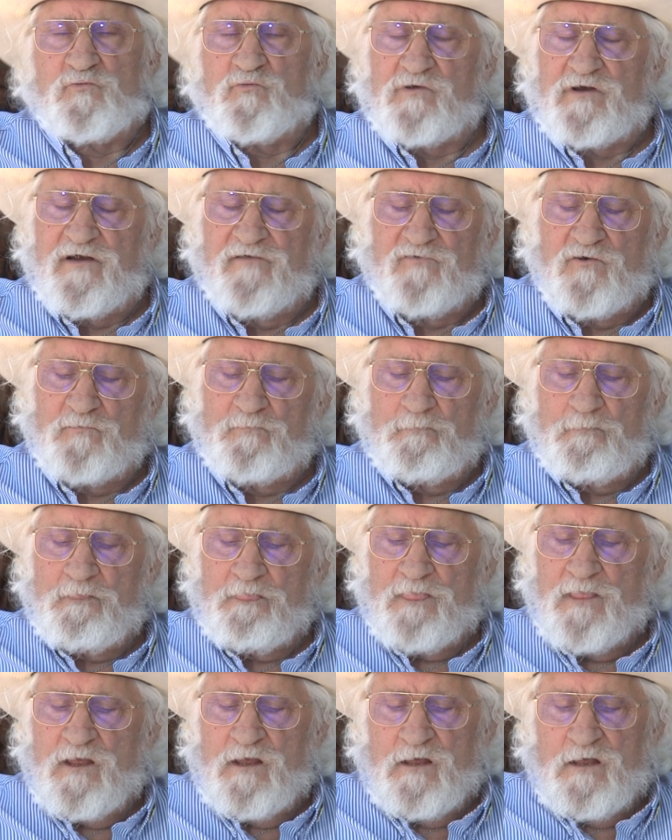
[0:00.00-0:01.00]
or whatever.
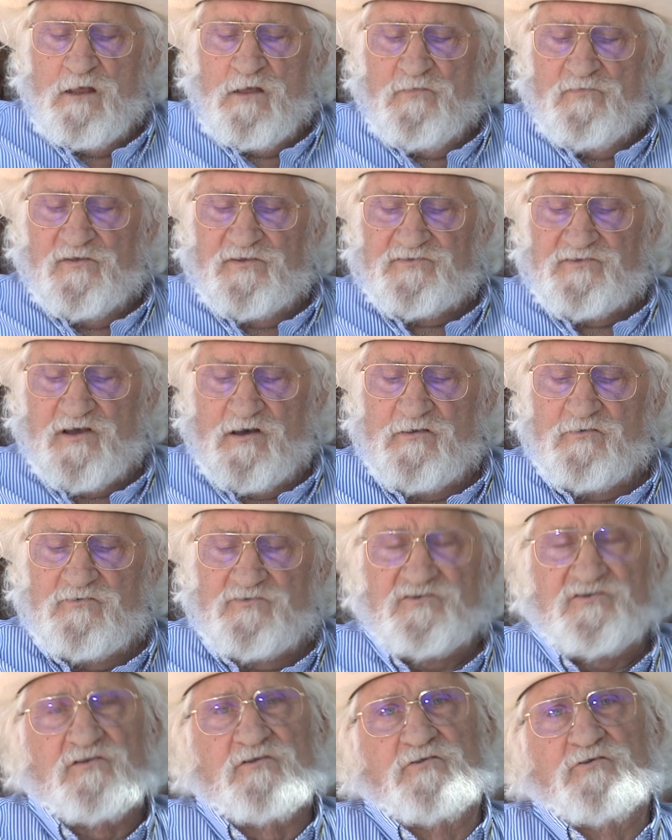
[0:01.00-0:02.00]
The
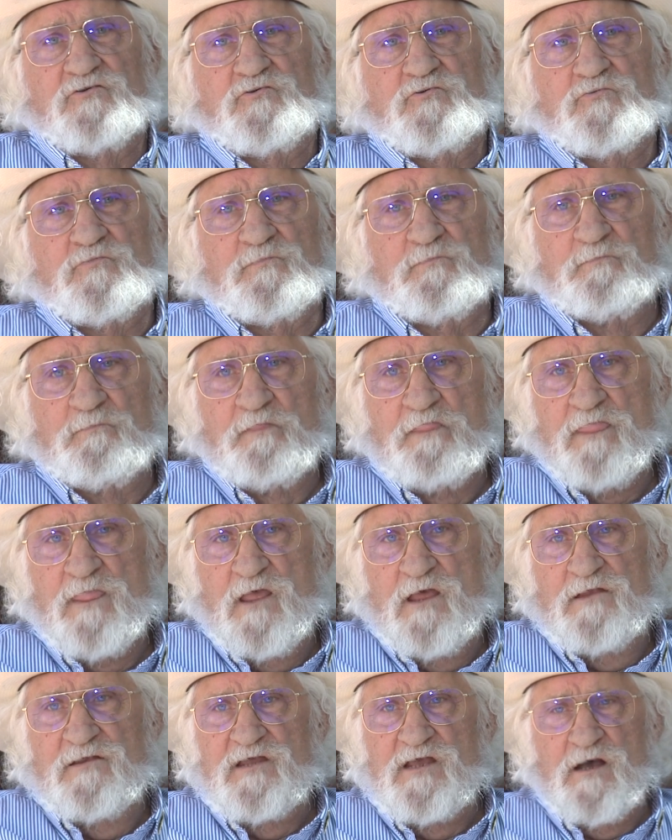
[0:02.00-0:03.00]
Tunnel Saloon,
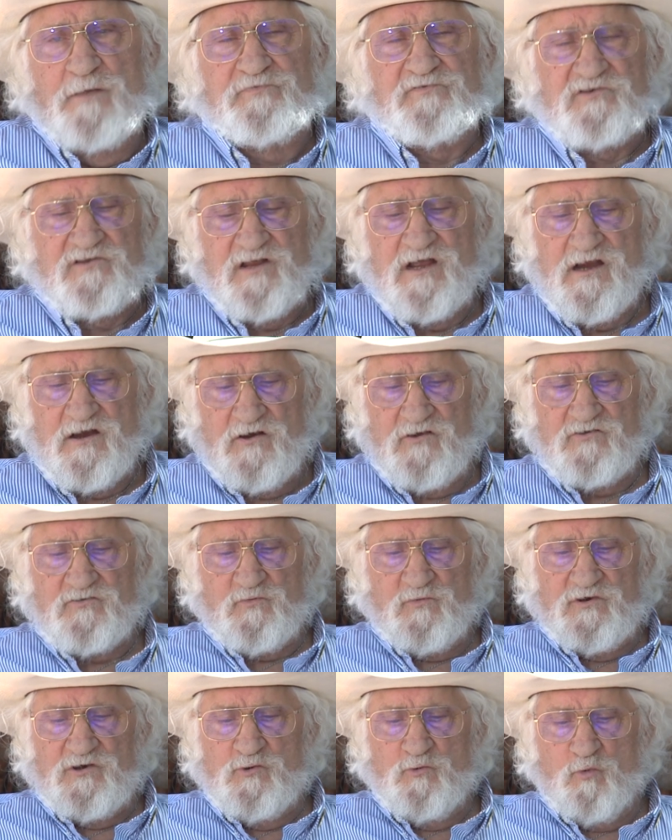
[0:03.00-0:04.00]
in the upstairs,
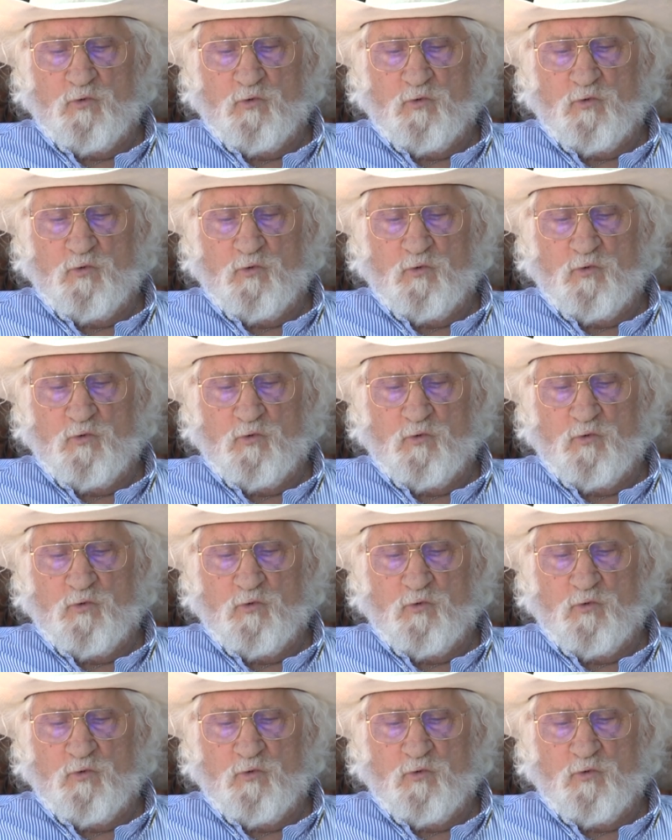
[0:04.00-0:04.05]
when you